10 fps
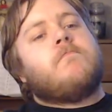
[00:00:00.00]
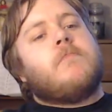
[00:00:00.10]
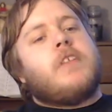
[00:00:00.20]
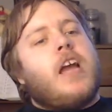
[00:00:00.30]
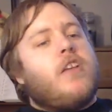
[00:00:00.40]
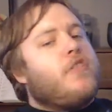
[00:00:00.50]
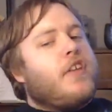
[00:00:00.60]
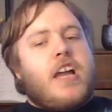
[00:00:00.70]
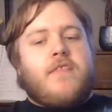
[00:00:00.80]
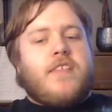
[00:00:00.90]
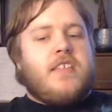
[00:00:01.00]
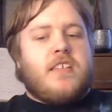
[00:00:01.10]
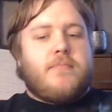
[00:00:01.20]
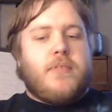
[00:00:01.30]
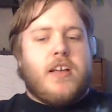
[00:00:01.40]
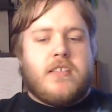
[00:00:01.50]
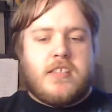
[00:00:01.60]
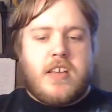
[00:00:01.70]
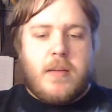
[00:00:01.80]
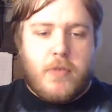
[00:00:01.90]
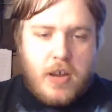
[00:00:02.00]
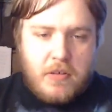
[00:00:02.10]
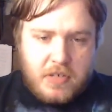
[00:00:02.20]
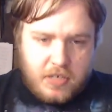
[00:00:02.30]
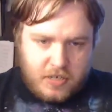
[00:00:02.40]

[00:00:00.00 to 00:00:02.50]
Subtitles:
Yeah, I don't think I have anything to plug this time around.